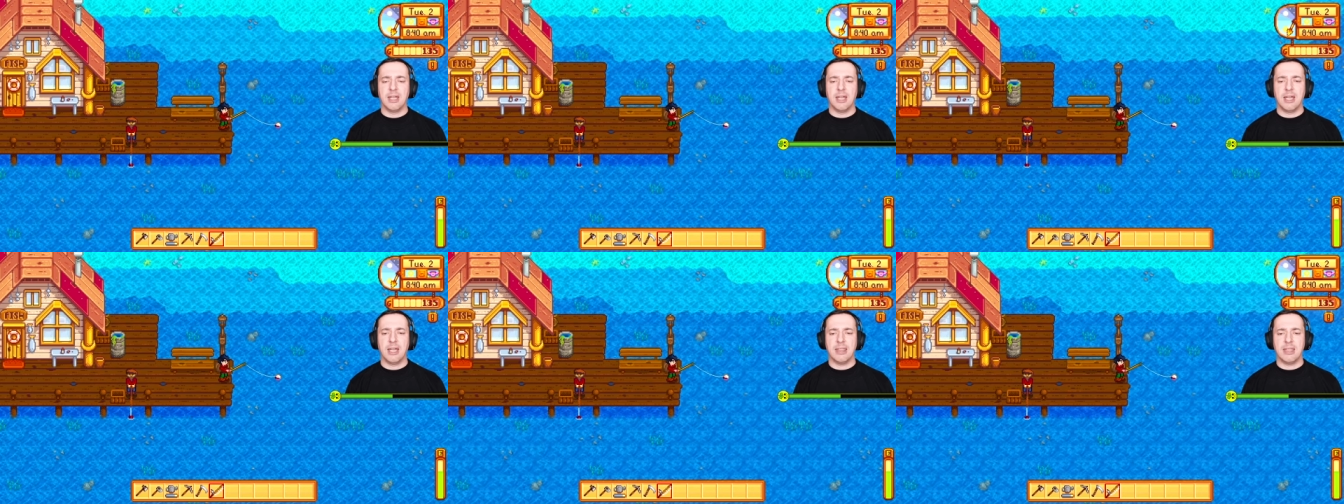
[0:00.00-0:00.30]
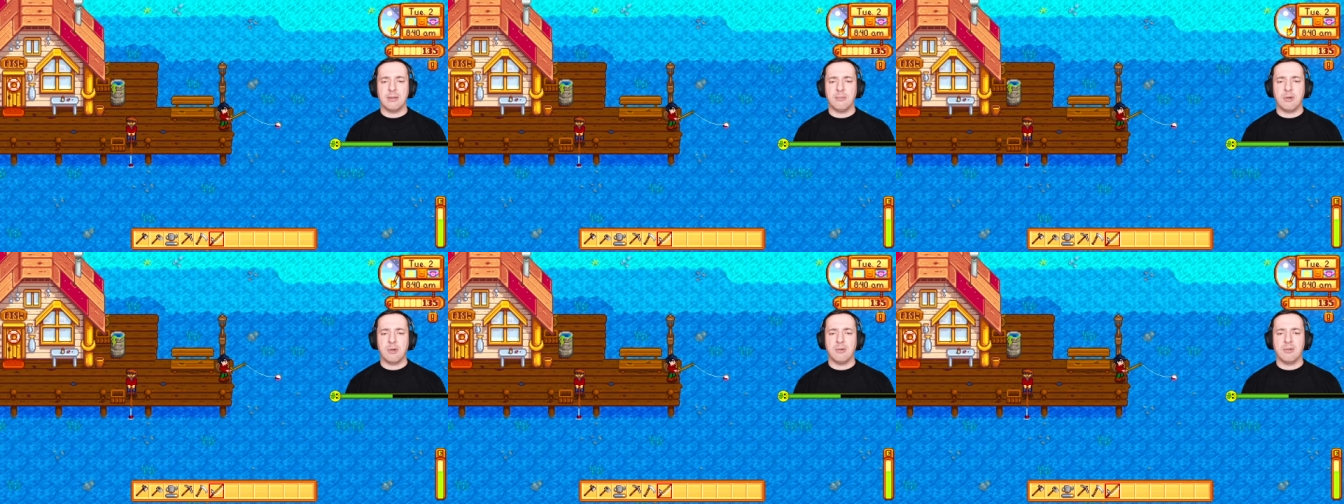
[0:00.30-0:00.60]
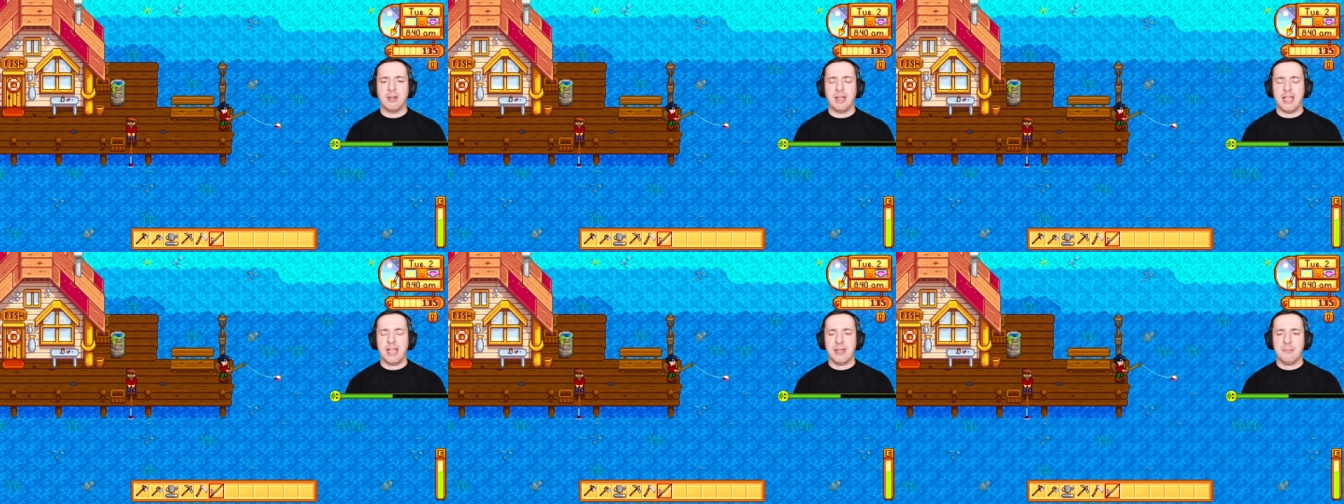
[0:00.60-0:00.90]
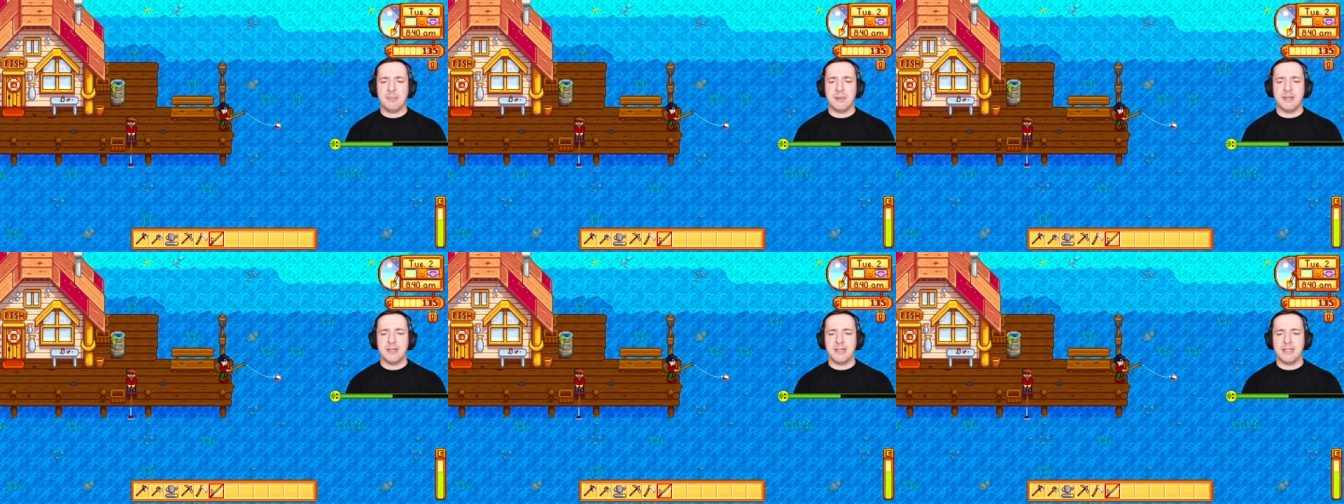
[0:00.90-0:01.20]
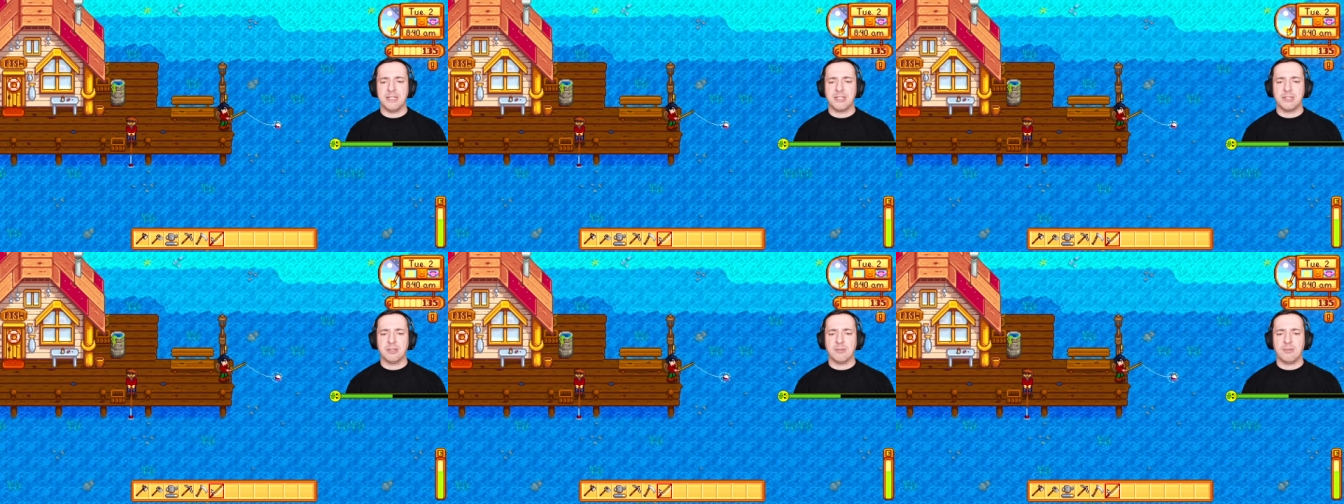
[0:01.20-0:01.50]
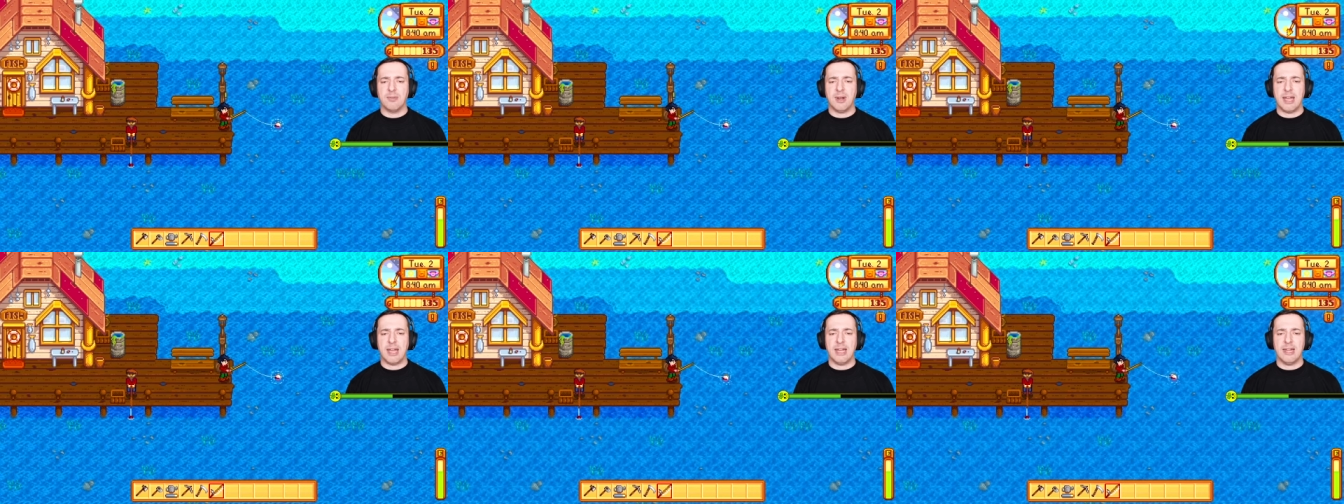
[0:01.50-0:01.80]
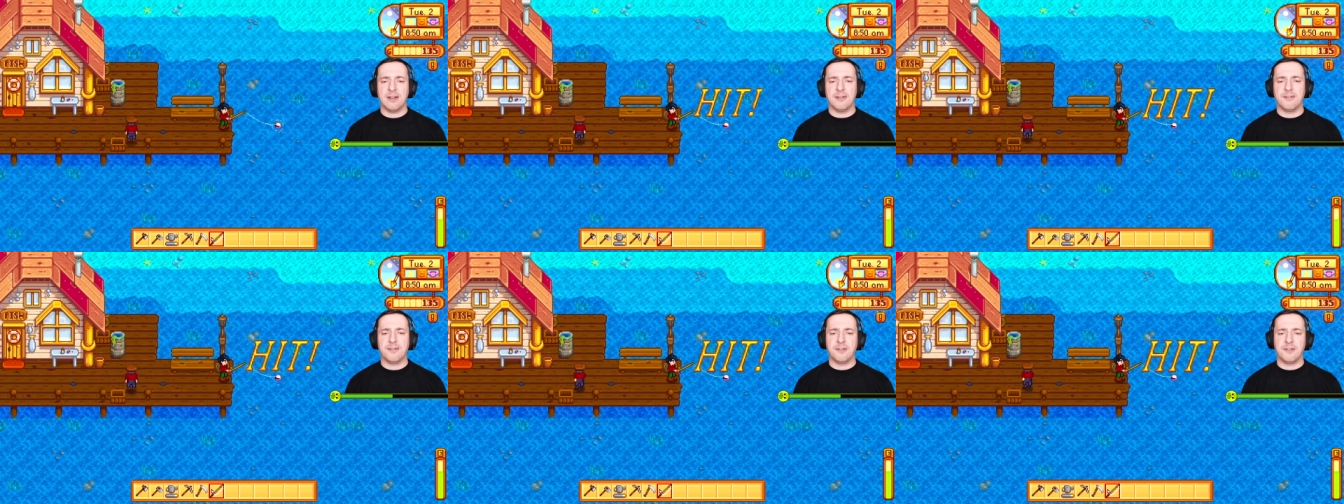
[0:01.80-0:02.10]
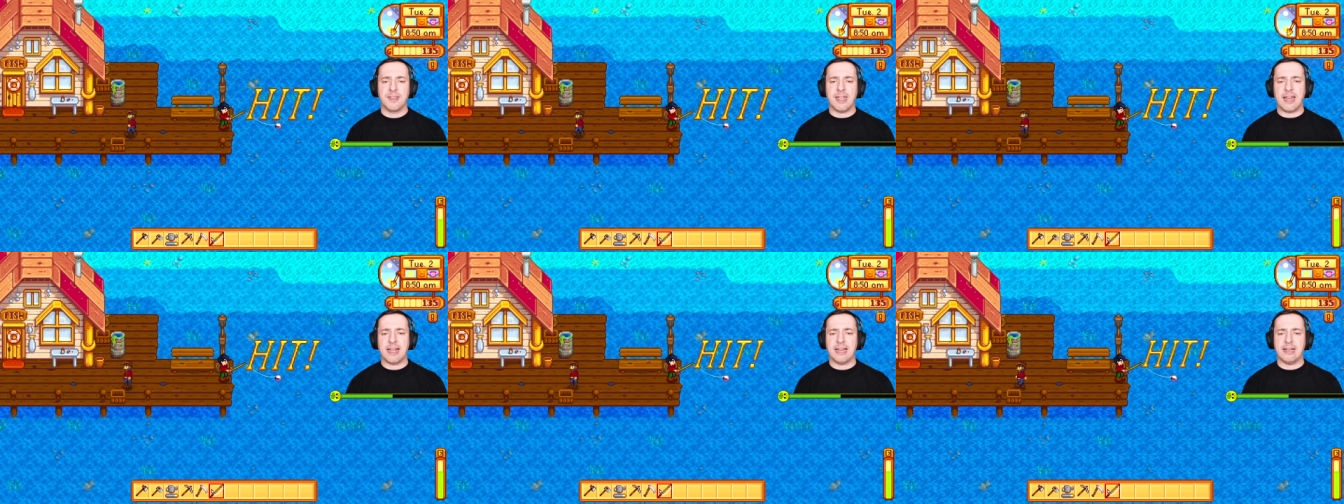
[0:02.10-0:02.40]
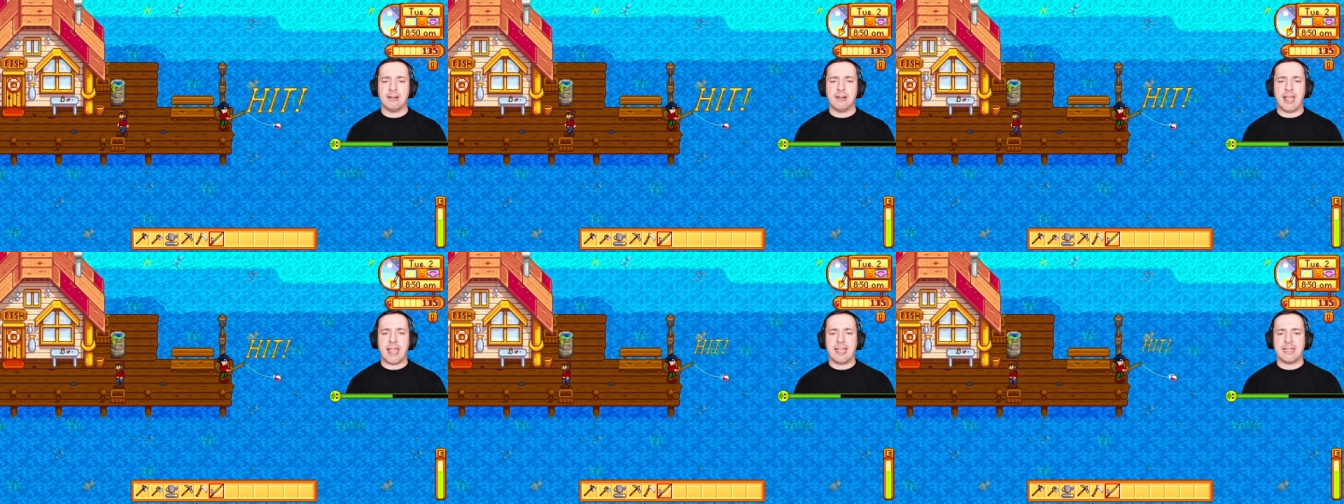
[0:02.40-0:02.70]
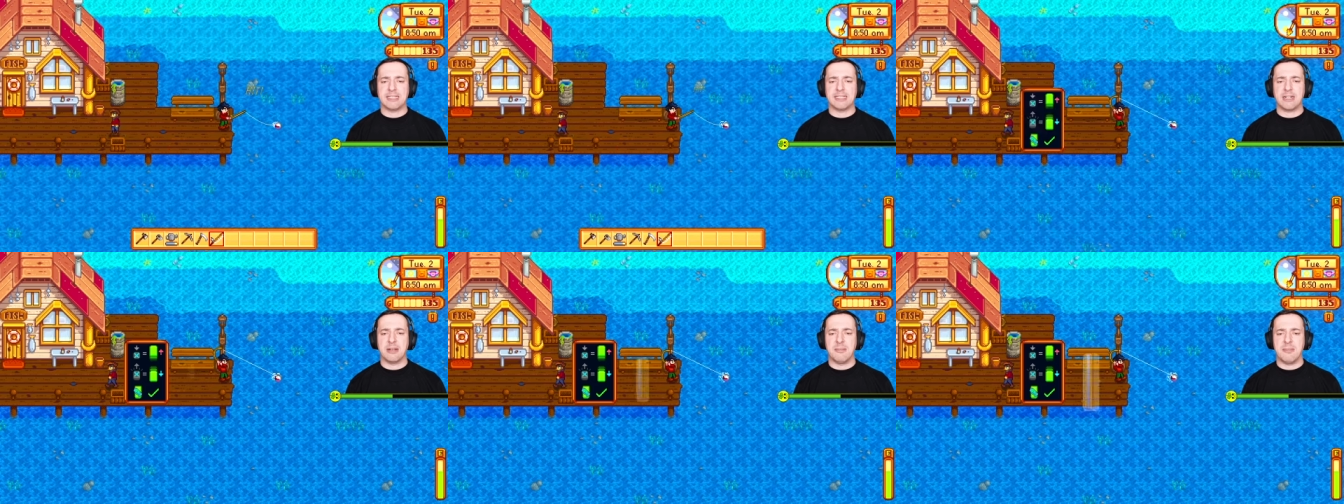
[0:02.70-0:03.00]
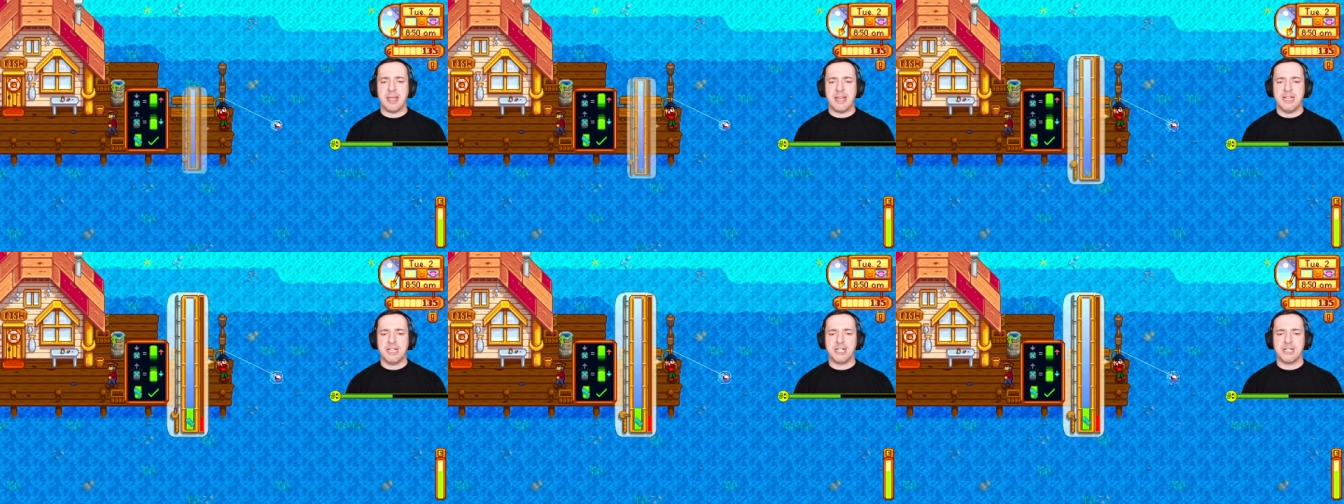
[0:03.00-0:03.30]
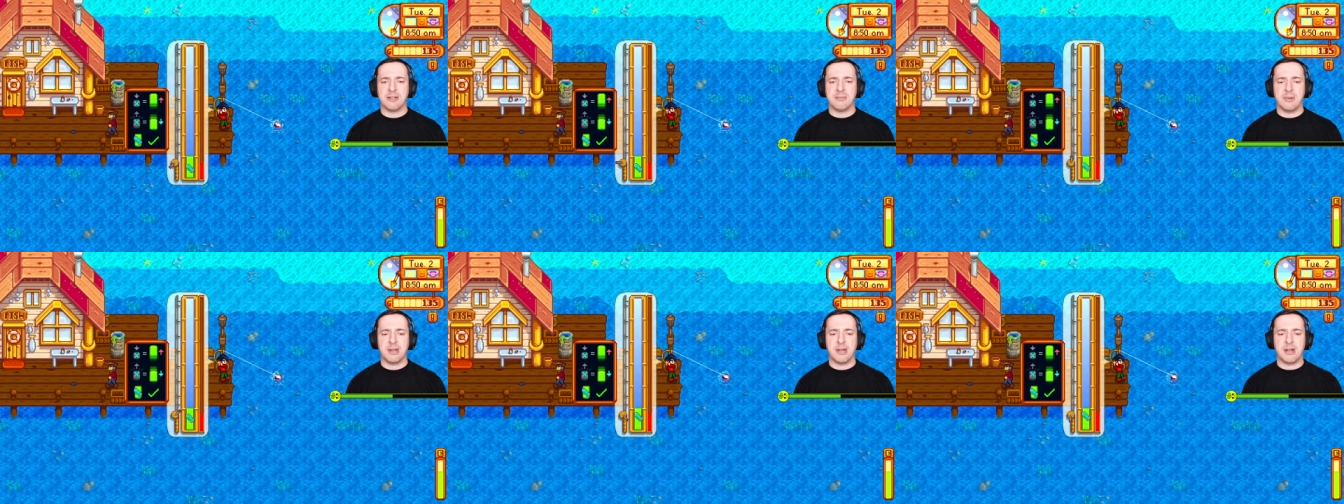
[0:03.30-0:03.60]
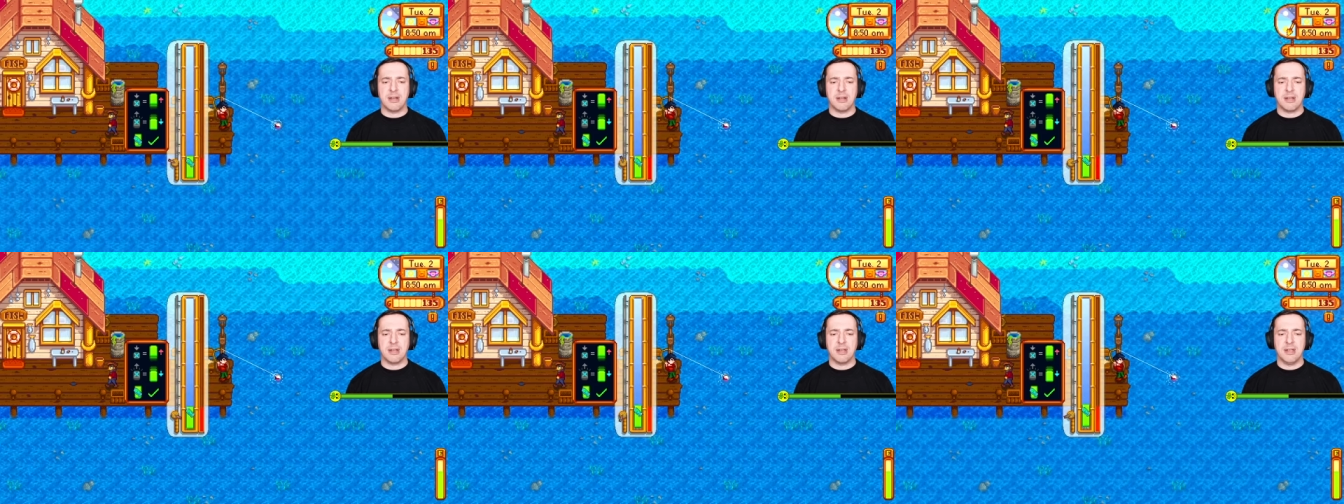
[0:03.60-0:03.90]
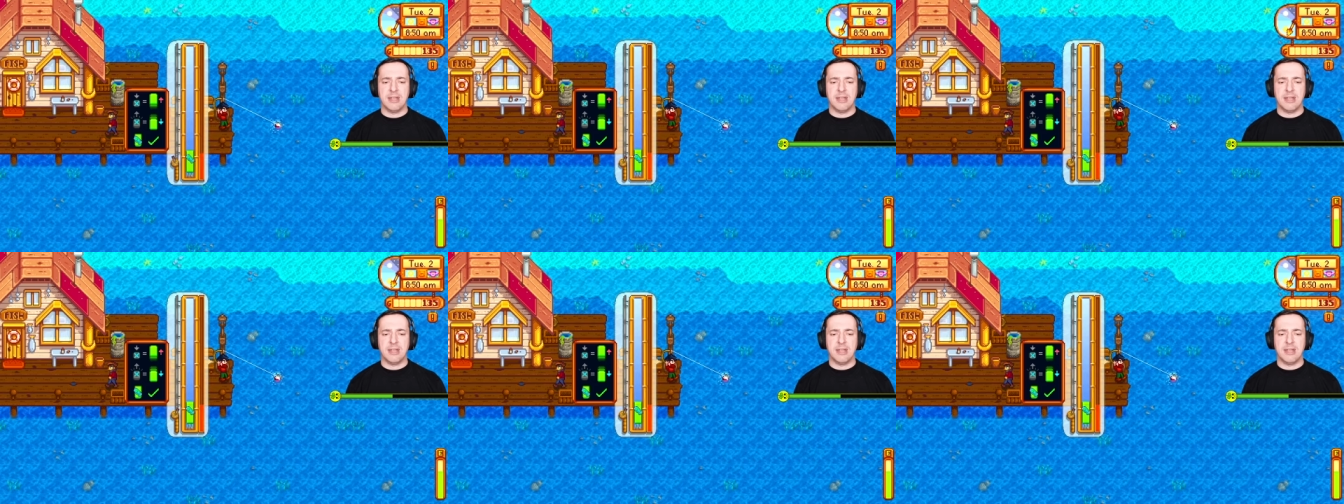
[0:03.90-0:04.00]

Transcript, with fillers: And then what will happen is you're waiting for that little exclamation mark,